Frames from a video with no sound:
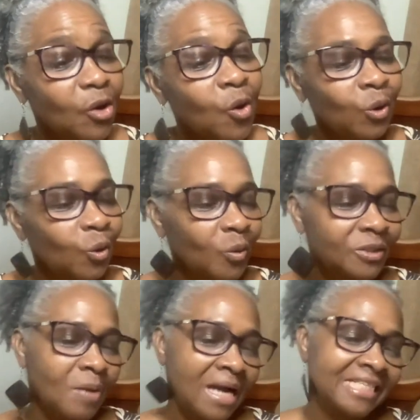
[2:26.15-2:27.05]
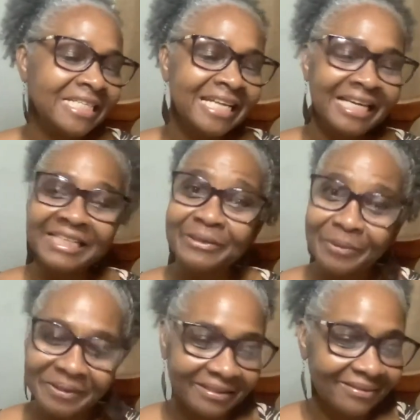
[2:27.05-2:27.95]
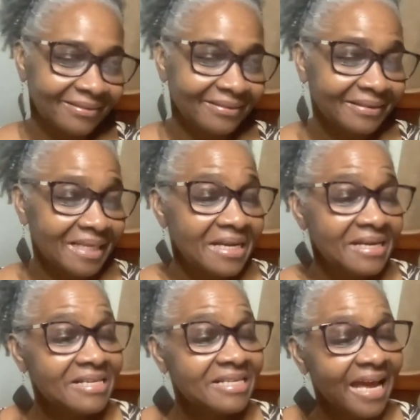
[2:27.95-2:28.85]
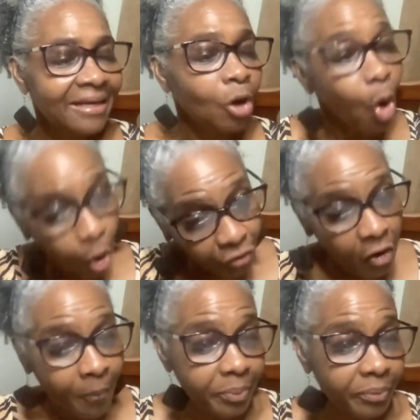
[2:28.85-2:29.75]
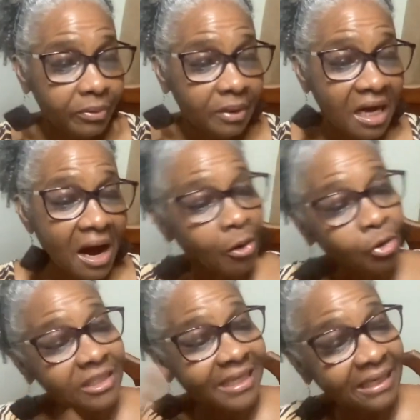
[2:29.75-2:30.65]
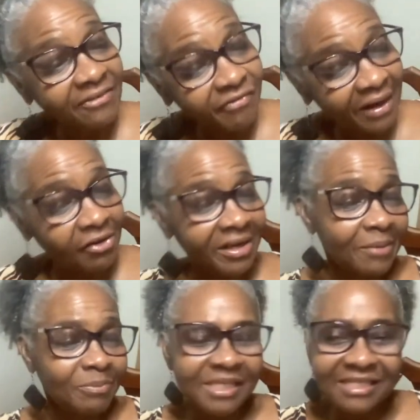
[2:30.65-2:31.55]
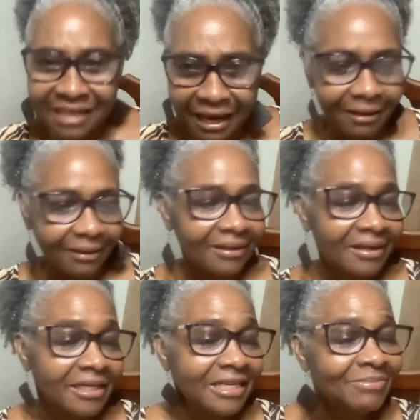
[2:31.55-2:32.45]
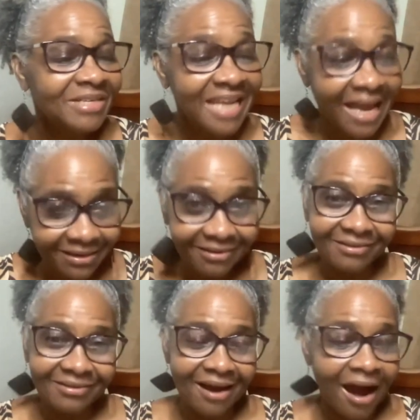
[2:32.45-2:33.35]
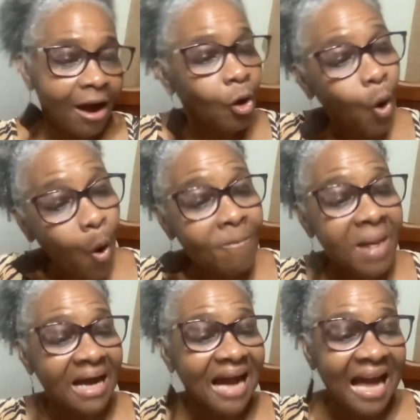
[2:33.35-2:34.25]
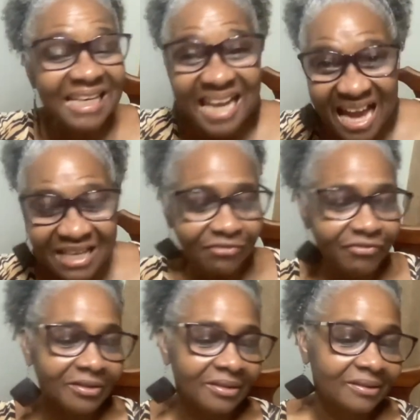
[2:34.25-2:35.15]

Go look which part him did a little. Then hurry up and go tell him follower them say, him dead and come back alive.